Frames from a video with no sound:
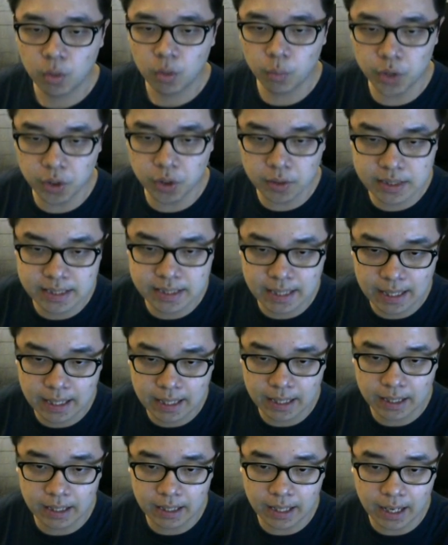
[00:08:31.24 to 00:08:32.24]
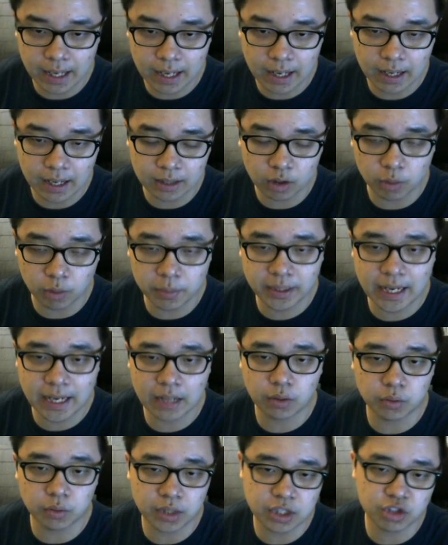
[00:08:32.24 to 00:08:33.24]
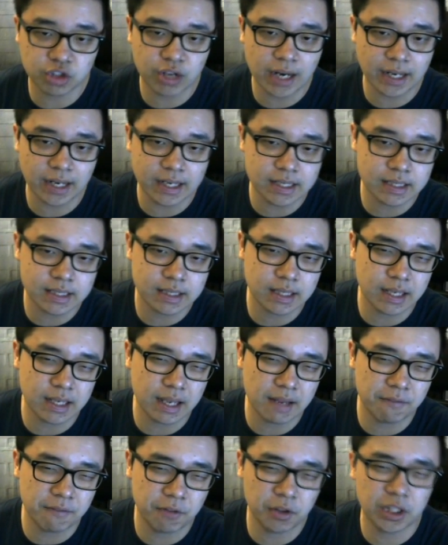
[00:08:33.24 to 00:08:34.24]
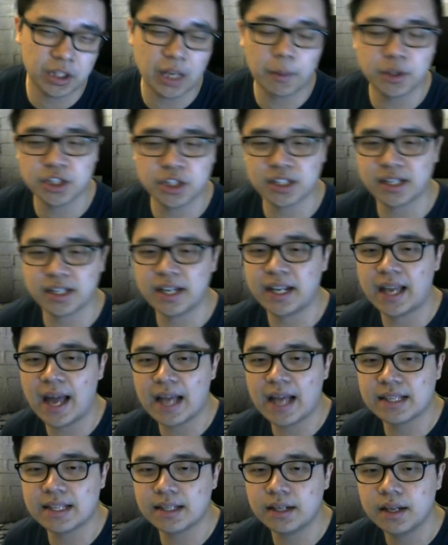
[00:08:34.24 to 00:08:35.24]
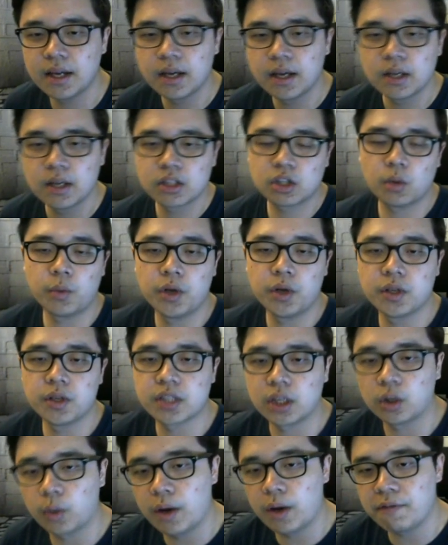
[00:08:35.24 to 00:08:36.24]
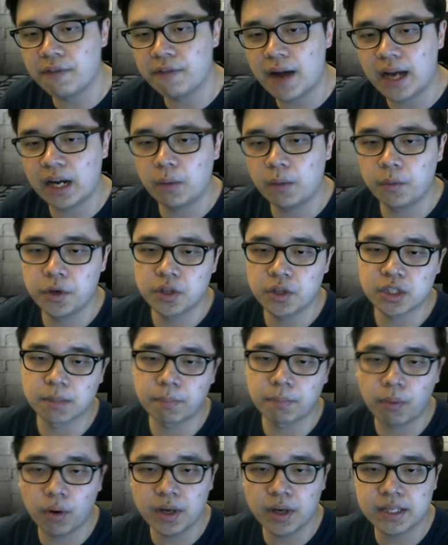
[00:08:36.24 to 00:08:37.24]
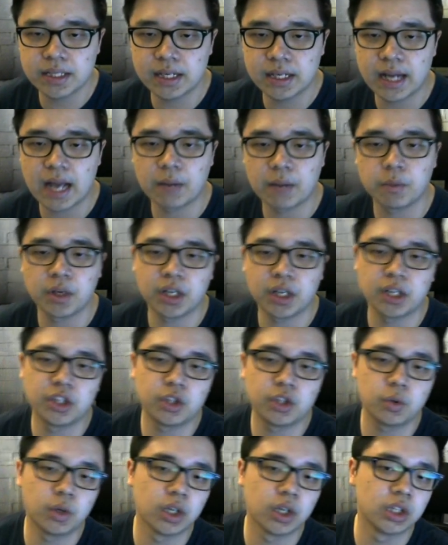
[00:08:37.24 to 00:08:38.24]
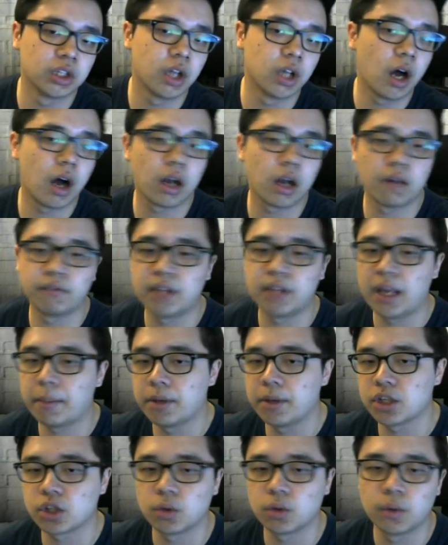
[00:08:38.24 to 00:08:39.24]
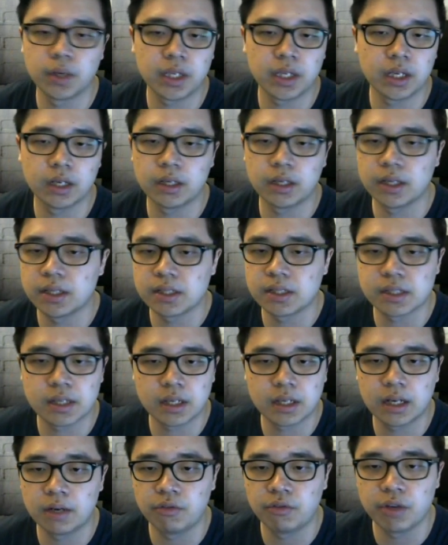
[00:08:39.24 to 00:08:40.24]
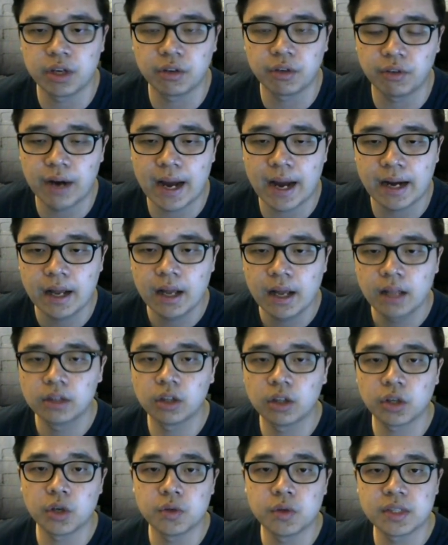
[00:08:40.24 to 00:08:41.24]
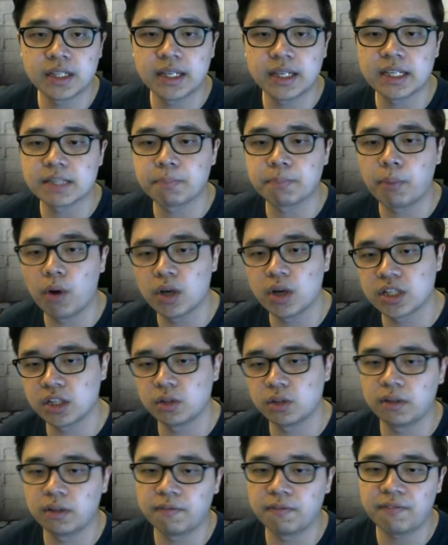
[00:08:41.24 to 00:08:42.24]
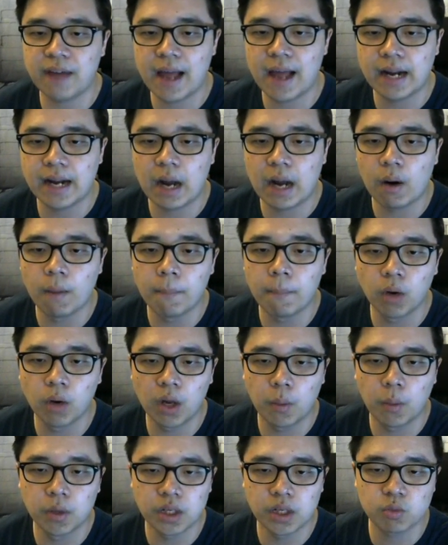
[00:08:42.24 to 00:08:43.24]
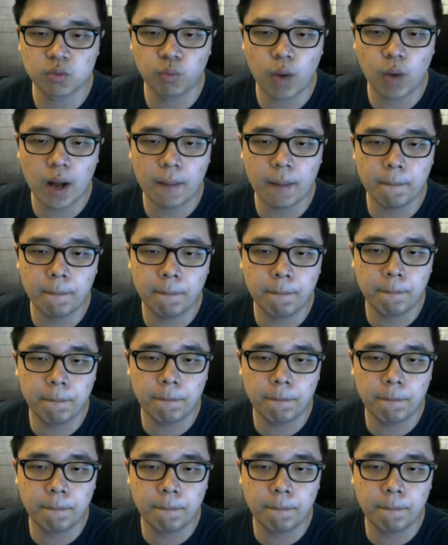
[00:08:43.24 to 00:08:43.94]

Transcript: We use Goblin Gang to distract his Inferno Tower just in case he has it. So we use a graveyard, and then we use a poison, and we're gonna do a lot of damage over here. He's gonna regret not using his poison to defend. Our bowler will just one